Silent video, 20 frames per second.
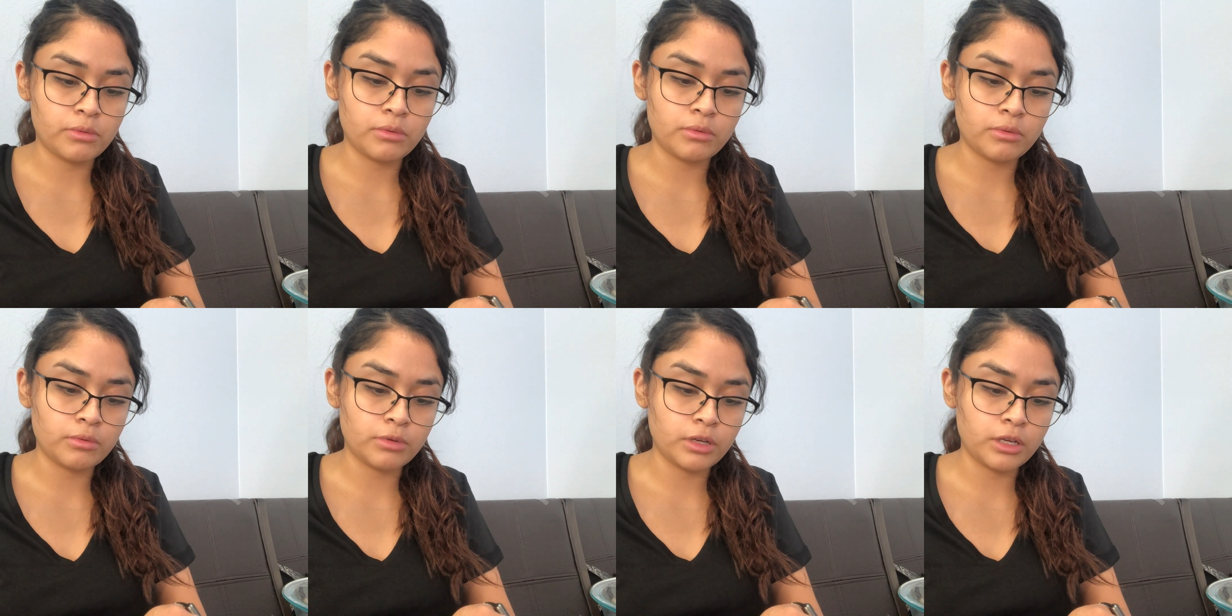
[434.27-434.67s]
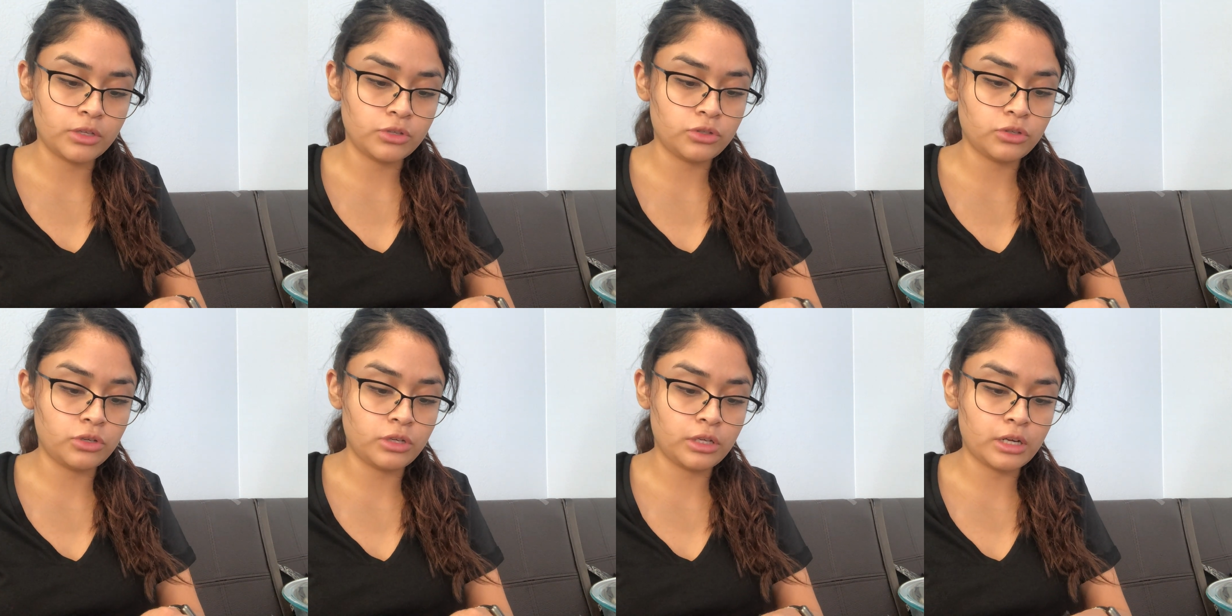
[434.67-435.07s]
Okay,
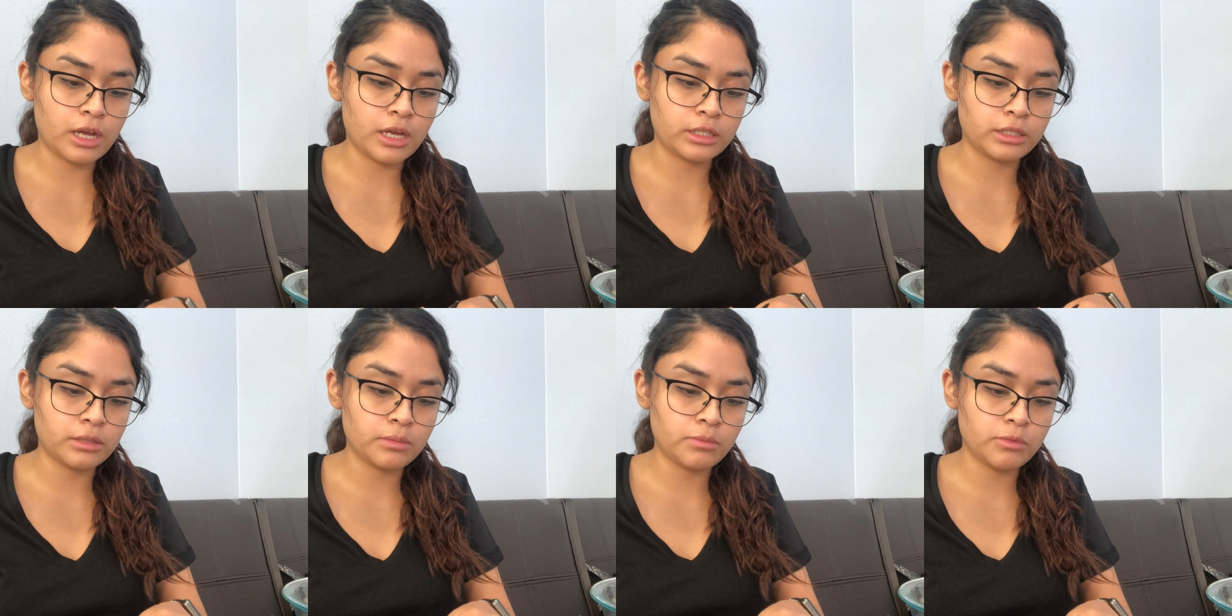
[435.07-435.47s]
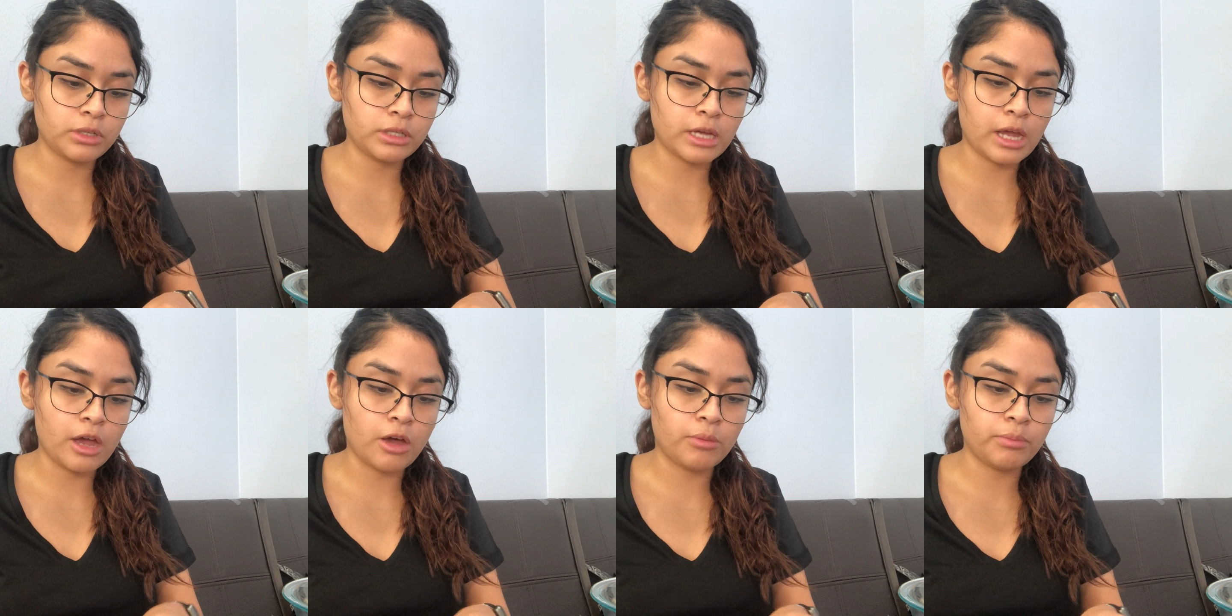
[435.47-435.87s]
so you can ask someone to
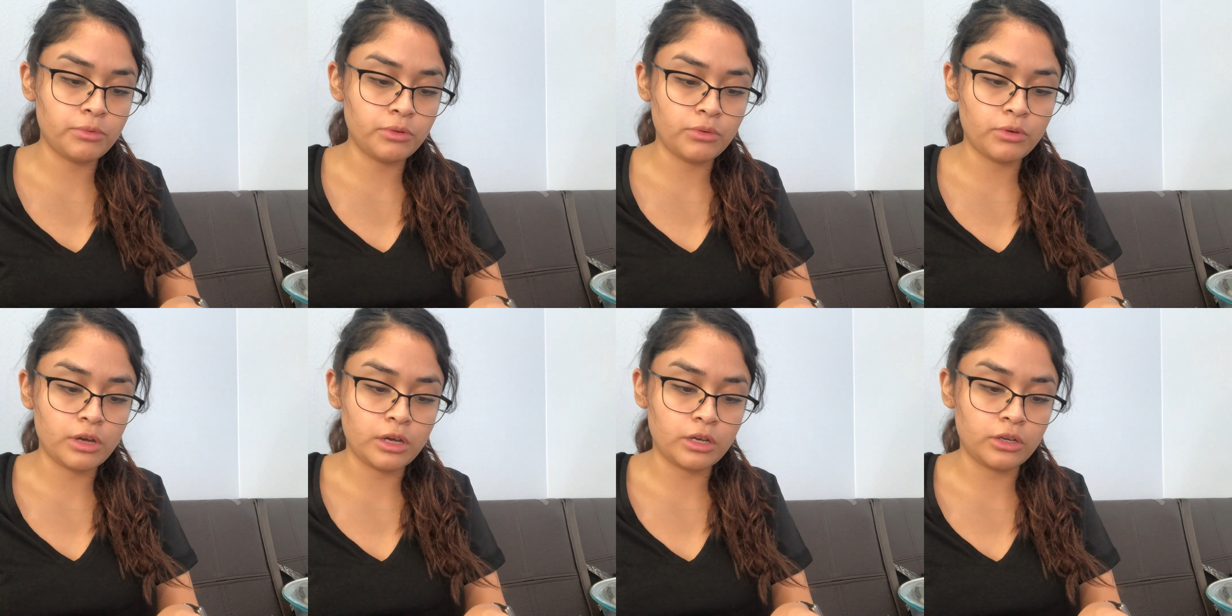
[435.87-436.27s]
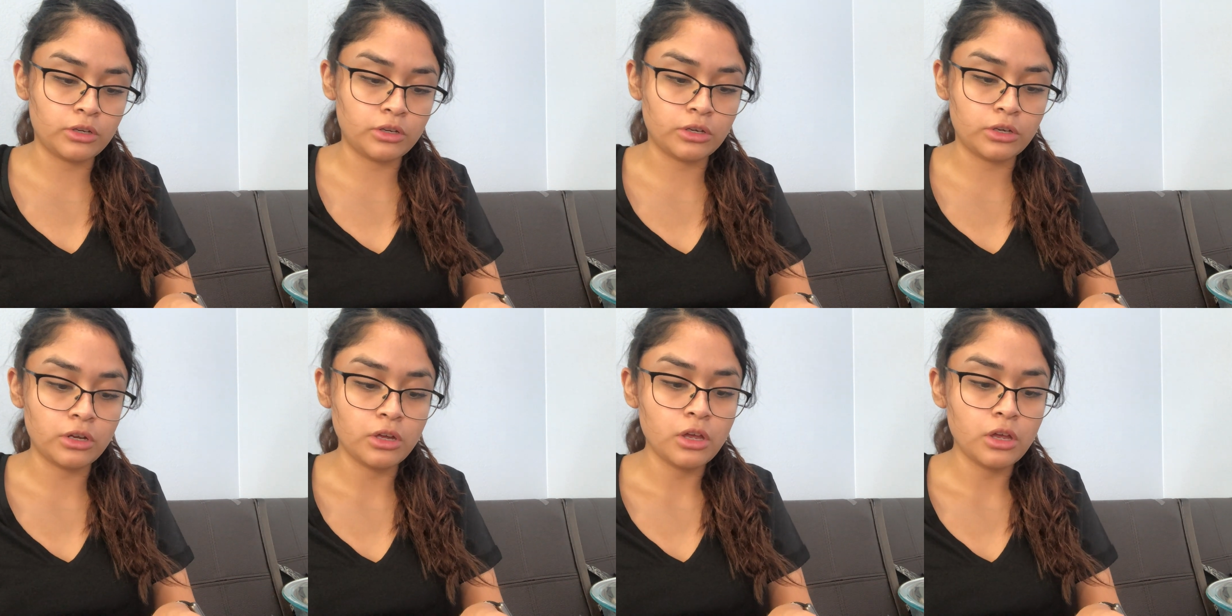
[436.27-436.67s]
help you cut your